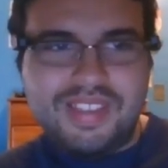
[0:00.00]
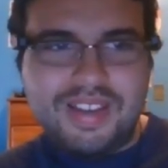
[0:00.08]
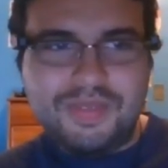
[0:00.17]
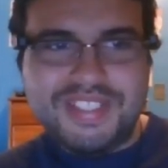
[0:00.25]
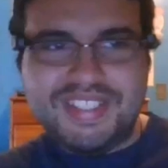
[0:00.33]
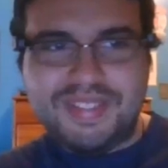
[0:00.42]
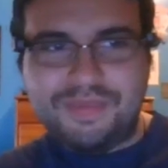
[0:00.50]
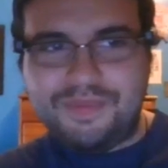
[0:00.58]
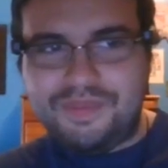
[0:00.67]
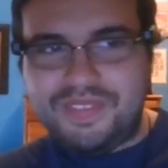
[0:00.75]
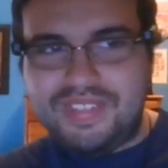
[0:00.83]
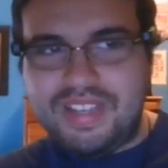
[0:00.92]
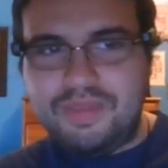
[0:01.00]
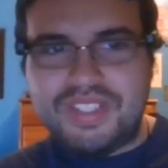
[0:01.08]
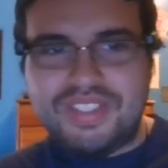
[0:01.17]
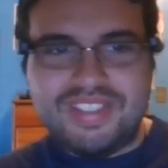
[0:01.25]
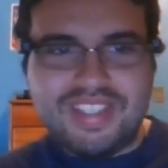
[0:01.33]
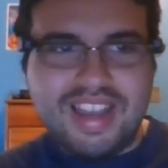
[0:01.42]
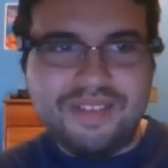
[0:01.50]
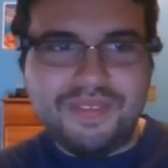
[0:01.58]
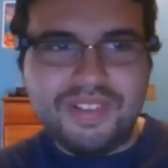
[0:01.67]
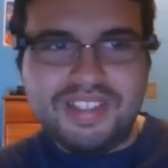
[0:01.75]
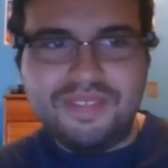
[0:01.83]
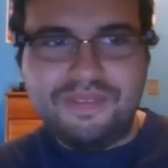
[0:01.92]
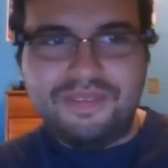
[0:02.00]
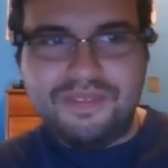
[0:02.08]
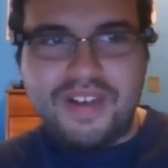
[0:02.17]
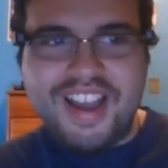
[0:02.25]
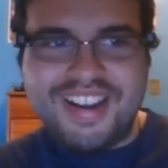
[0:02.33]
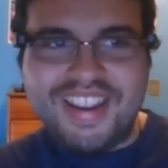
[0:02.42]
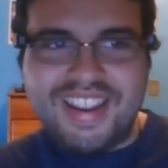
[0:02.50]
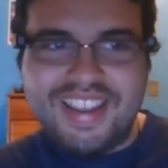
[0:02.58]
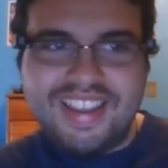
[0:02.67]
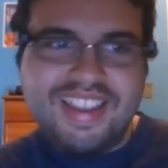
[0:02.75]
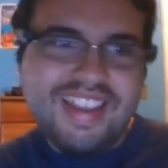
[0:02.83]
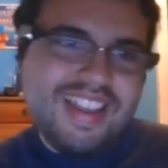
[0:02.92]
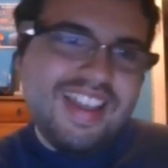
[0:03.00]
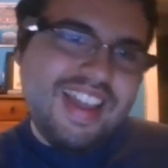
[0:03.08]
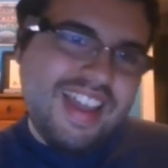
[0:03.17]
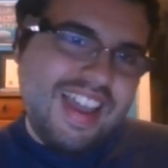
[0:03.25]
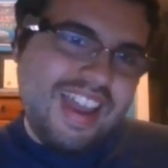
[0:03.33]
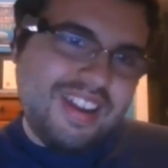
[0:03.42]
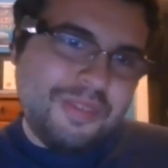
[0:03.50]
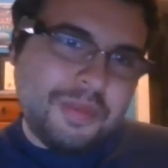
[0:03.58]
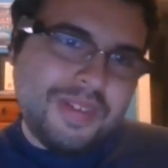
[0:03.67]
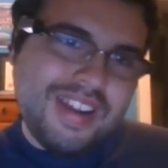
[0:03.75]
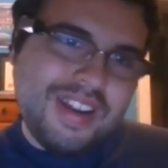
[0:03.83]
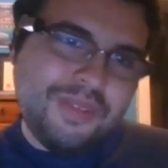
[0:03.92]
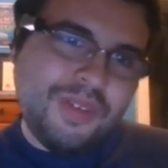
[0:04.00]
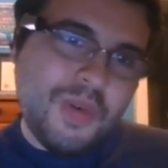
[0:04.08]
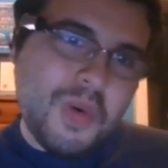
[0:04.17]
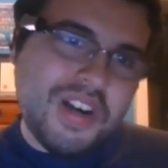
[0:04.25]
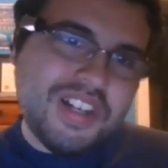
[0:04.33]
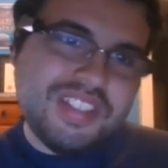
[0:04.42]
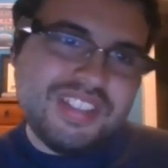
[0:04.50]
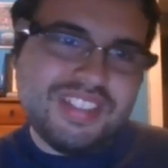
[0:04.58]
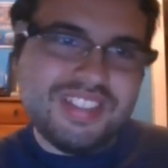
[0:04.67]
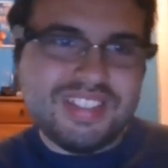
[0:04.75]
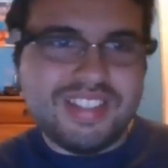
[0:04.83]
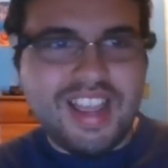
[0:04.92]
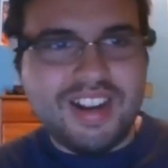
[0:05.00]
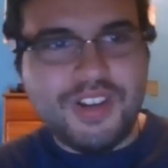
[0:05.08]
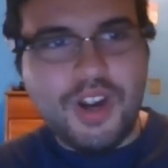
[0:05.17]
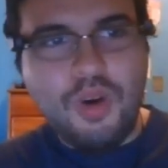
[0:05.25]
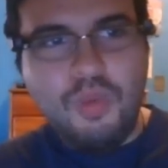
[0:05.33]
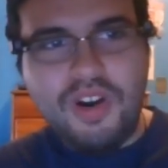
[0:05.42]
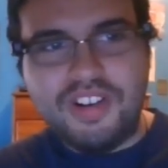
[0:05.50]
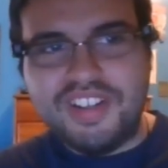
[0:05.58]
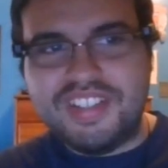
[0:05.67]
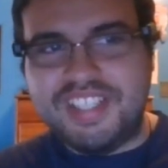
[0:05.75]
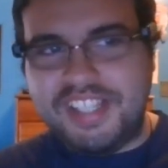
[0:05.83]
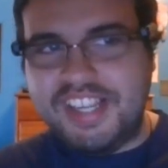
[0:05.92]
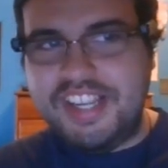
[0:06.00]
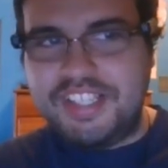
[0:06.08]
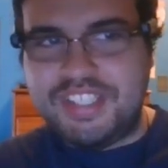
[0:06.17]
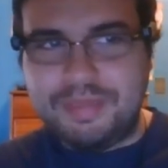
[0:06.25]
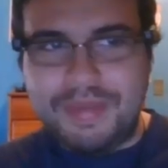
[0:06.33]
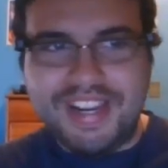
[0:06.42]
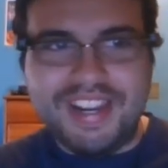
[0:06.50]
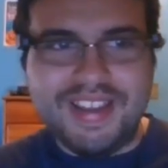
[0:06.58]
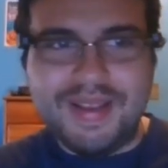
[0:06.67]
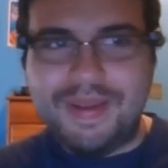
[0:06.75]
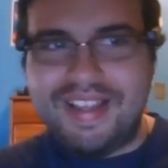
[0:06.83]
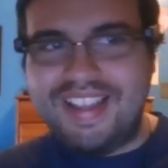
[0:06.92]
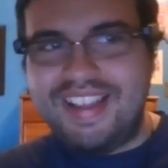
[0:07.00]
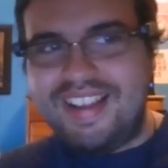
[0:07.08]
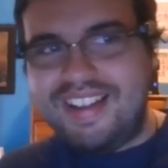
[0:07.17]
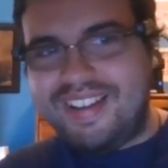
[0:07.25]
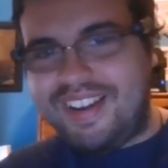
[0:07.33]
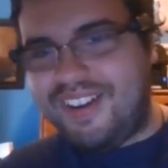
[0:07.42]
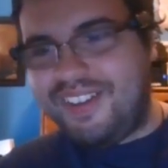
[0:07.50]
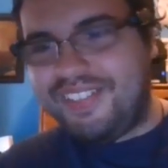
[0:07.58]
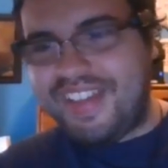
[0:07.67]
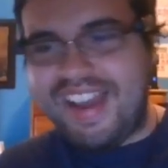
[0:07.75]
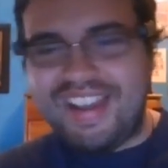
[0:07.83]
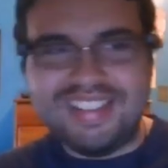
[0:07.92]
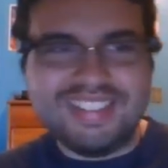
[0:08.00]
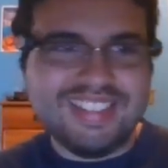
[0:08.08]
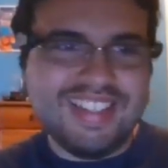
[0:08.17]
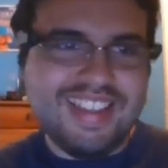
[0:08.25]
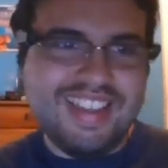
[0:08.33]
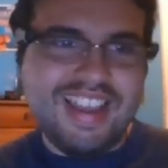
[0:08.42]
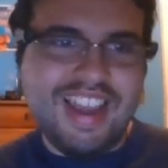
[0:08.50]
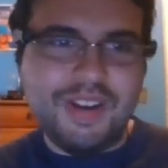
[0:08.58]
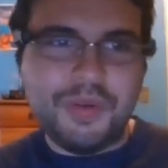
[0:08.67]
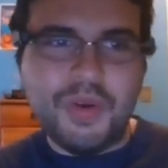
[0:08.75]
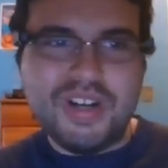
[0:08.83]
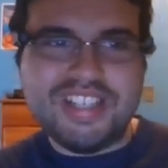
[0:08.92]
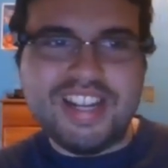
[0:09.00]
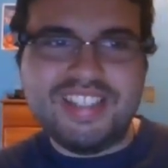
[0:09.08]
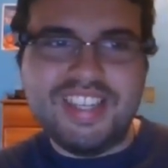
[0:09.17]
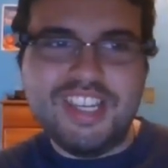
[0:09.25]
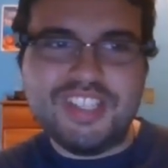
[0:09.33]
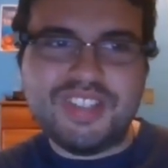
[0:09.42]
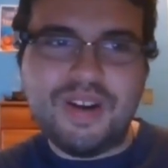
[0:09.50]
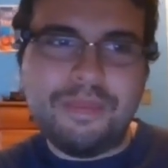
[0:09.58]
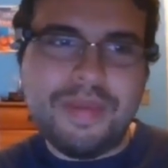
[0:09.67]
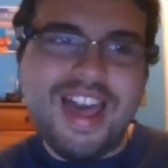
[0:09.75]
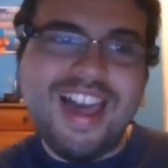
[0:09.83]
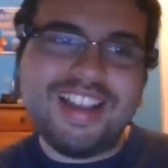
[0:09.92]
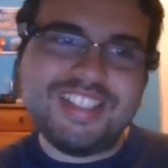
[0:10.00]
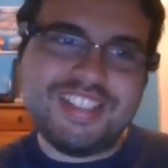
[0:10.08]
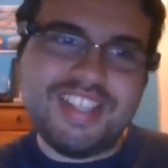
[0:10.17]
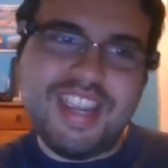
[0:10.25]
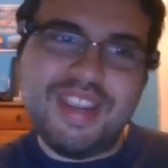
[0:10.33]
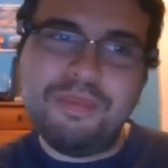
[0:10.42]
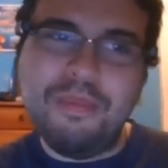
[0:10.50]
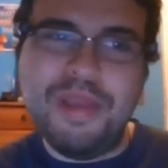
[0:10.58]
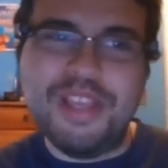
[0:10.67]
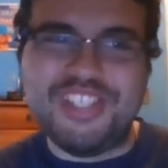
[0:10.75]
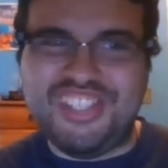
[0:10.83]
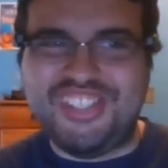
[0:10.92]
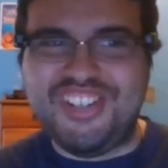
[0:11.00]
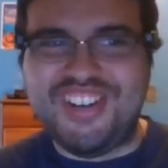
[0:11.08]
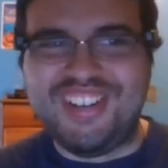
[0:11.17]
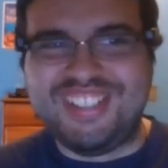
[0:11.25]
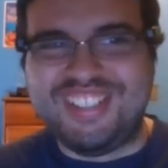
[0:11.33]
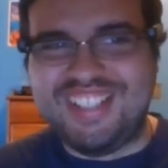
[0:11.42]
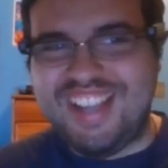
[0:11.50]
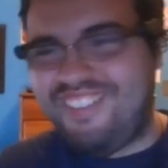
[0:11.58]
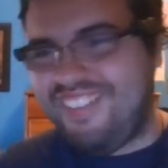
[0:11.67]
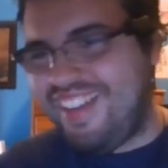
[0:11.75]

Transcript: that was definitely funny, and of course that coworker teased me. Oh, that. And of course, I teased her back, saying "Misters."